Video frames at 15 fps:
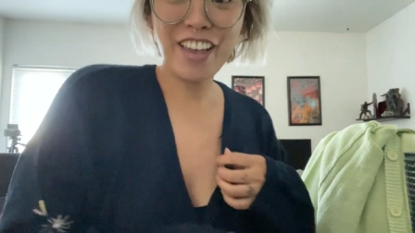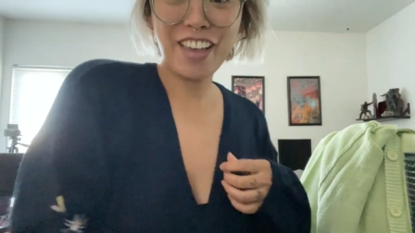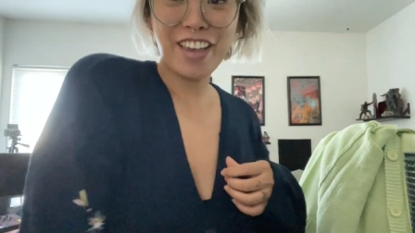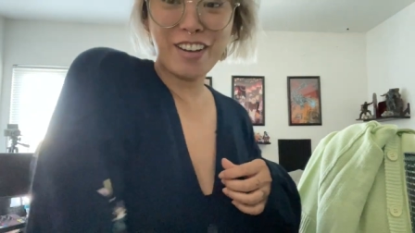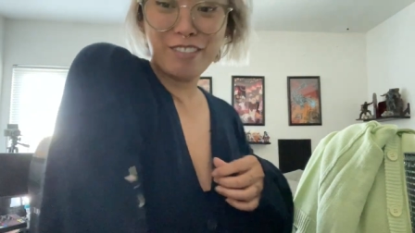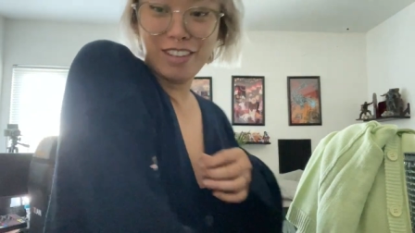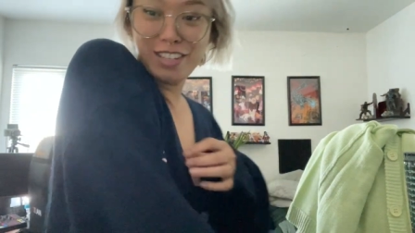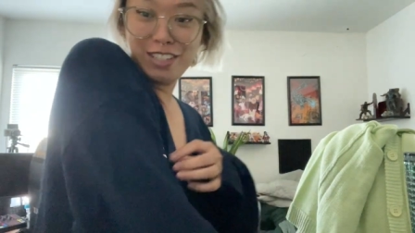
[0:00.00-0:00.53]

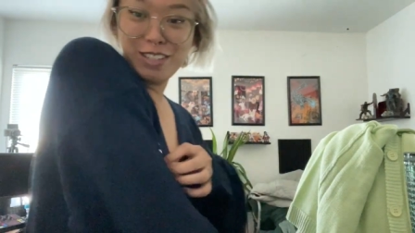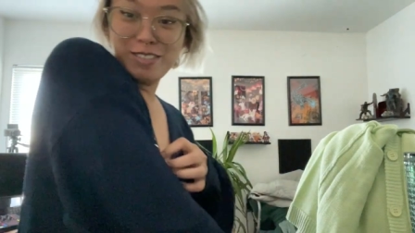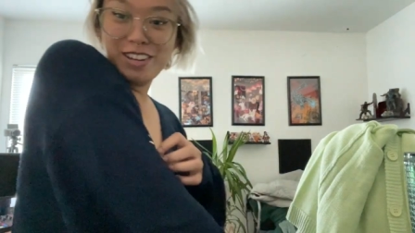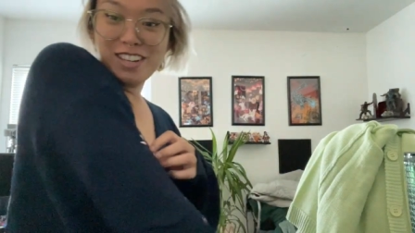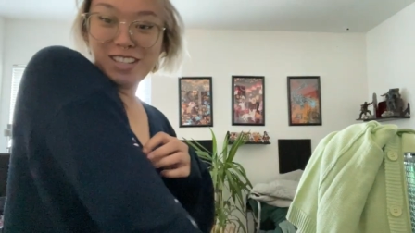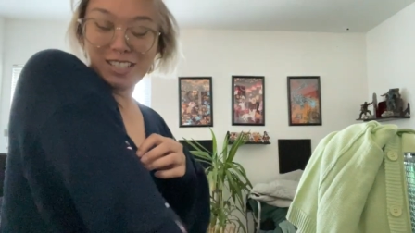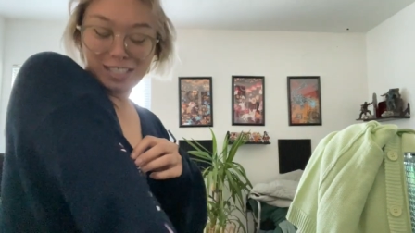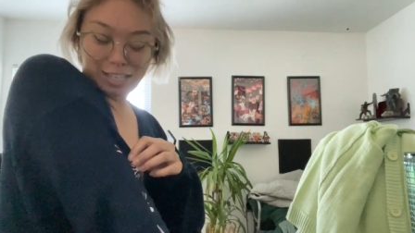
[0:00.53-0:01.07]
can't wait to
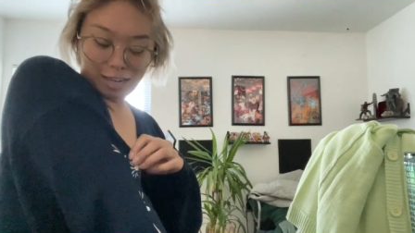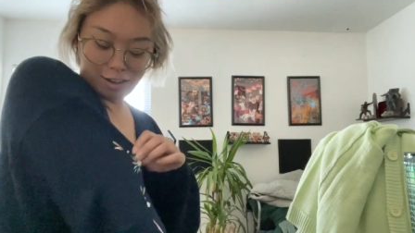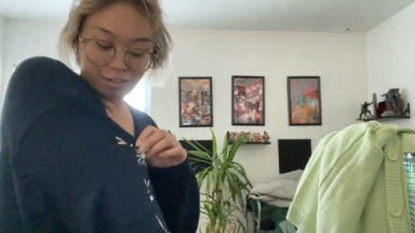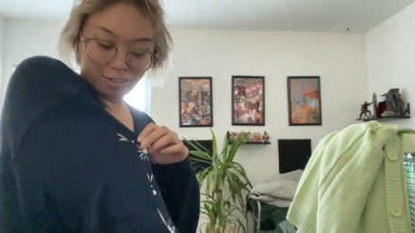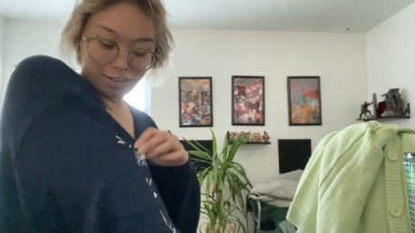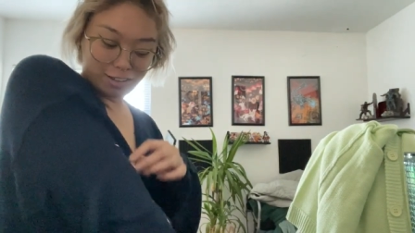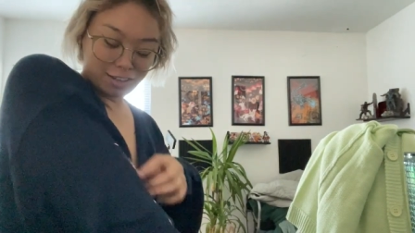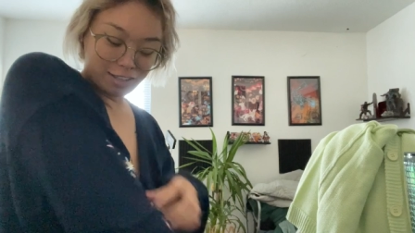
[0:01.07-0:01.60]
wear this out.
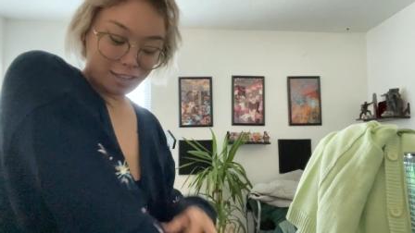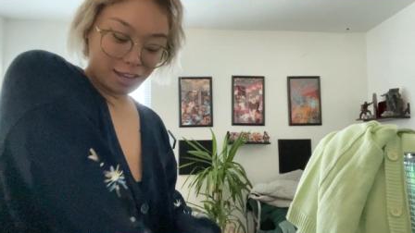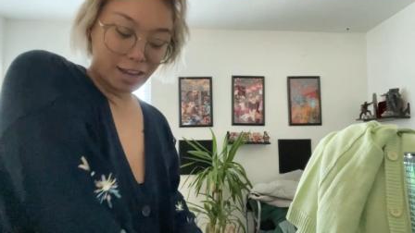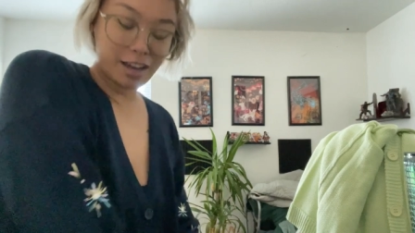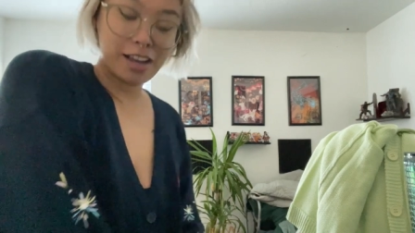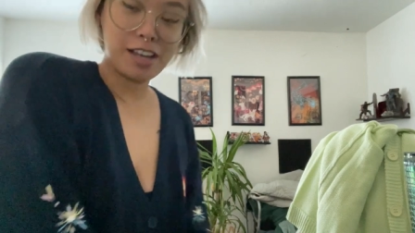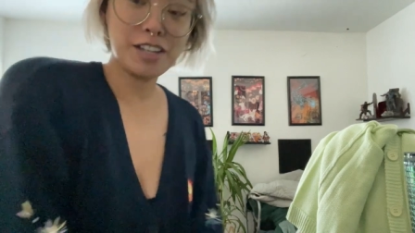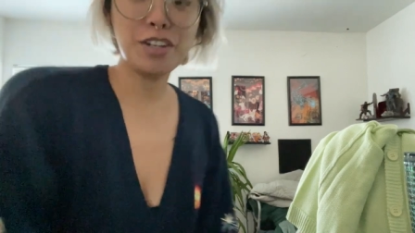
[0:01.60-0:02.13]

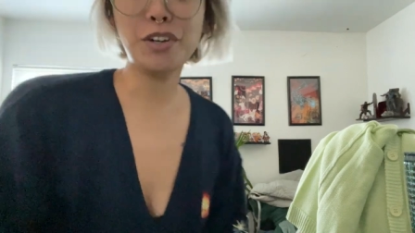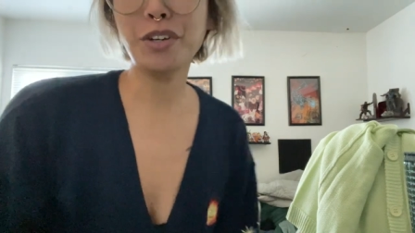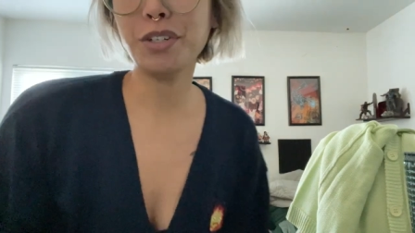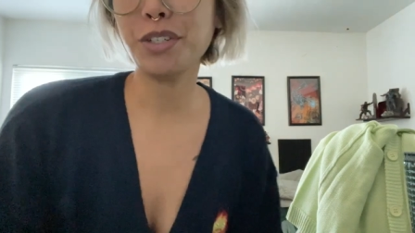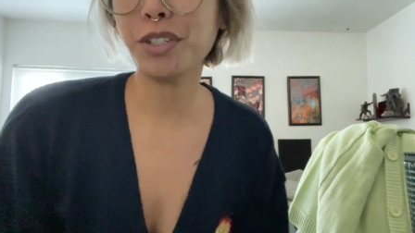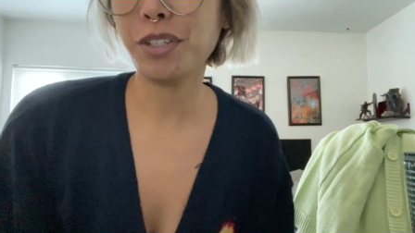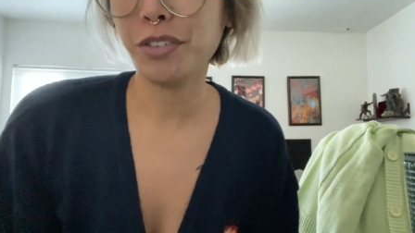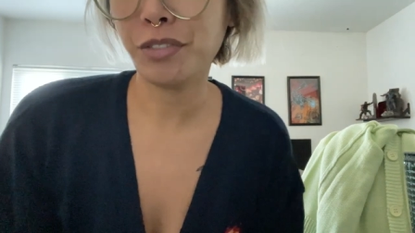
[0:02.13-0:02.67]
I don't
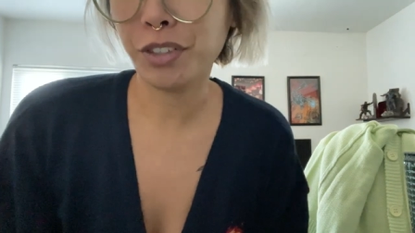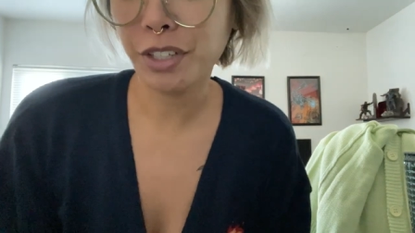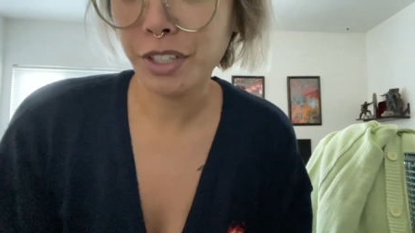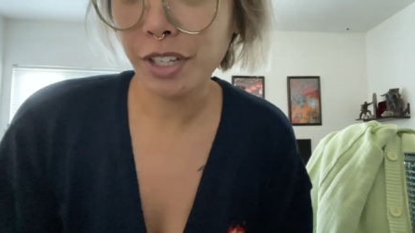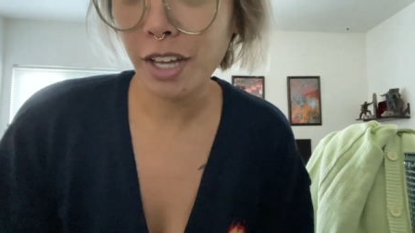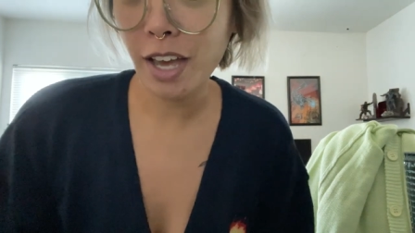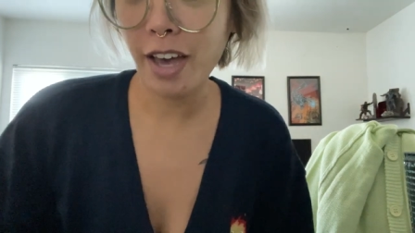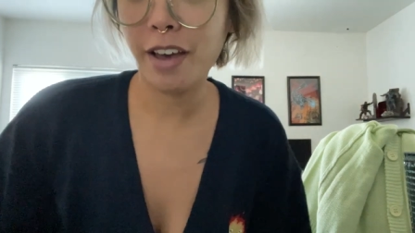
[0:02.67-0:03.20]

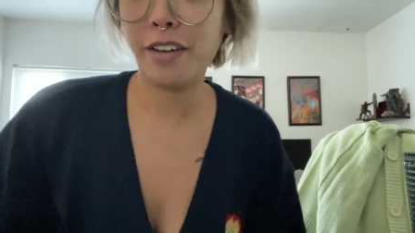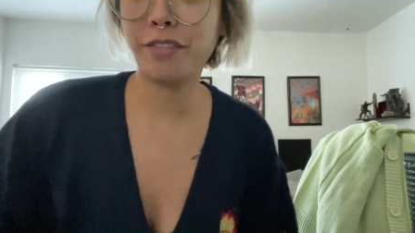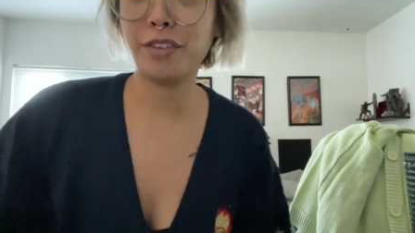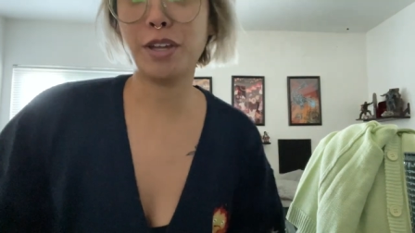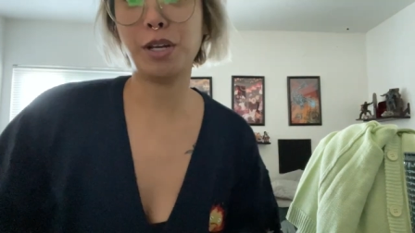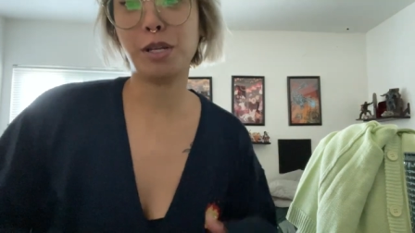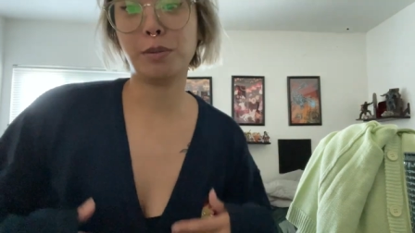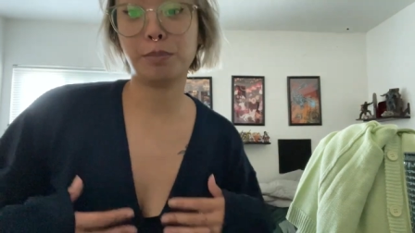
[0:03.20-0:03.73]
really have
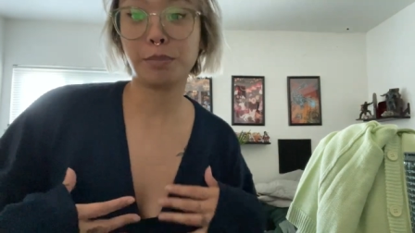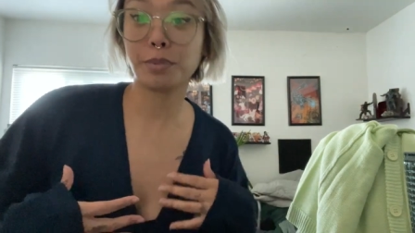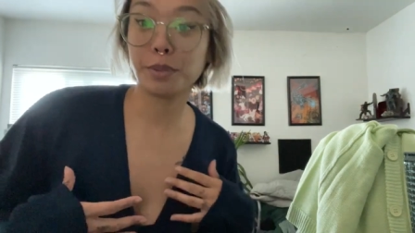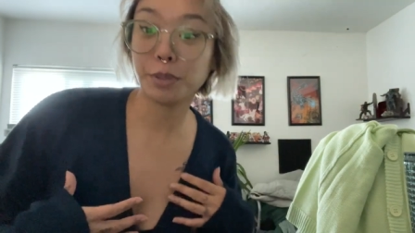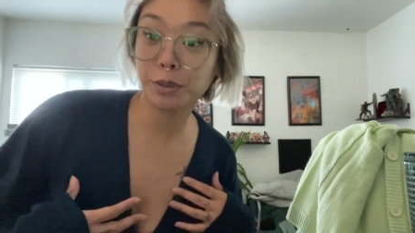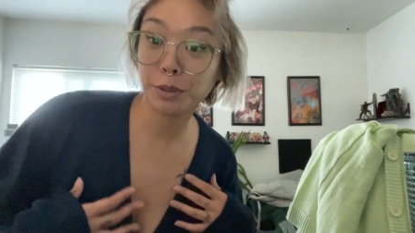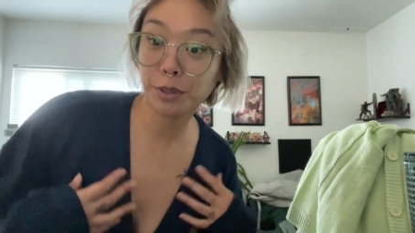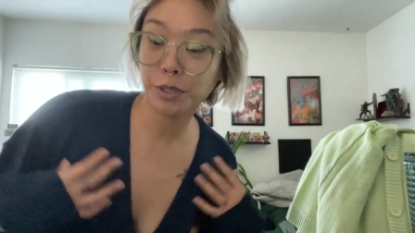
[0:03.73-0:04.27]
any
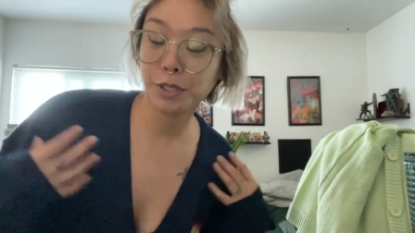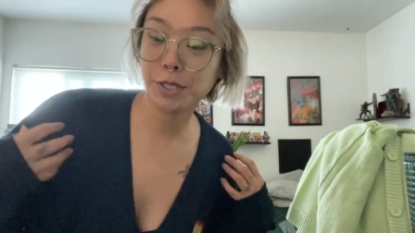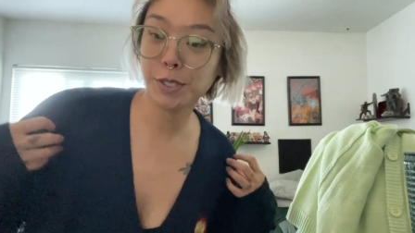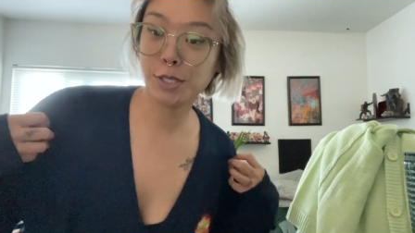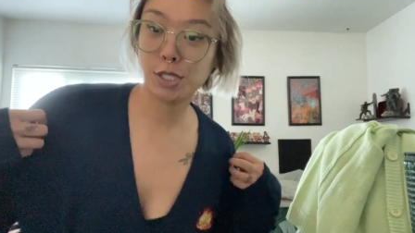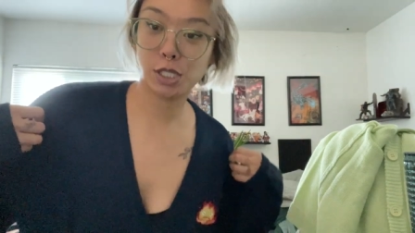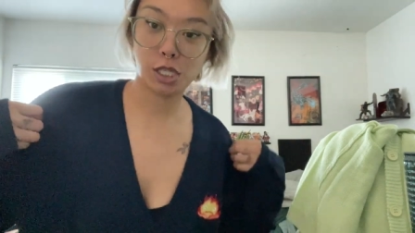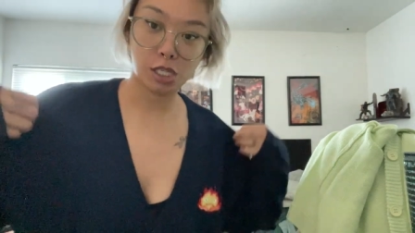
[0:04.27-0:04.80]
blue
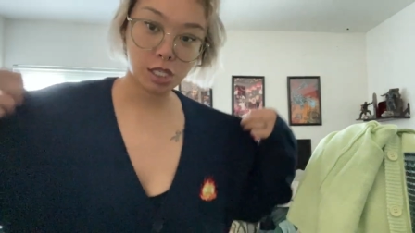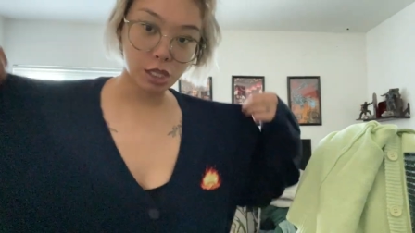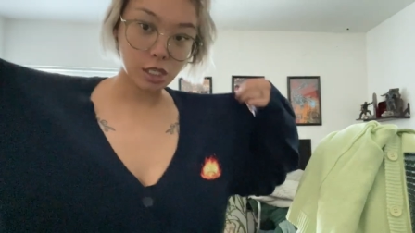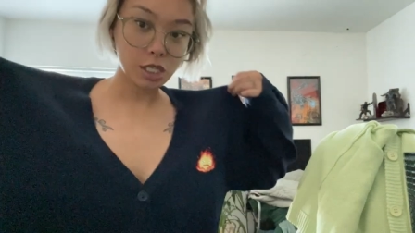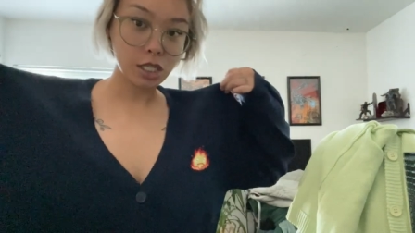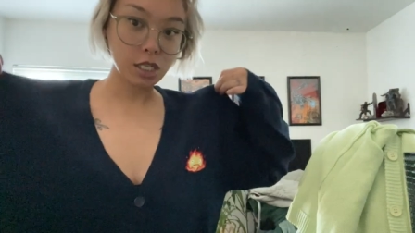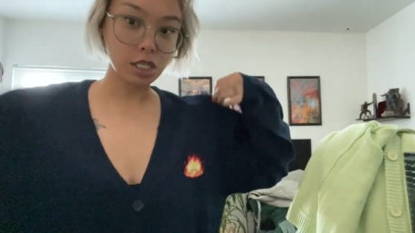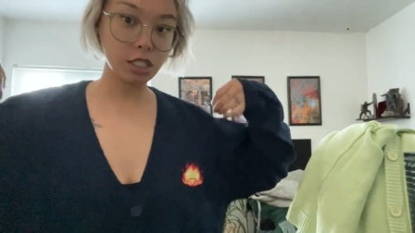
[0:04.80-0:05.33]
clothes
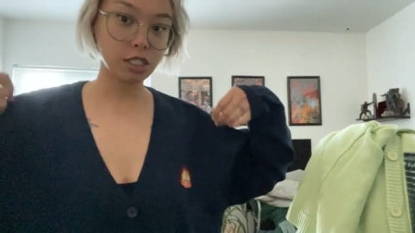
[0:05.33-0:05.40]
either,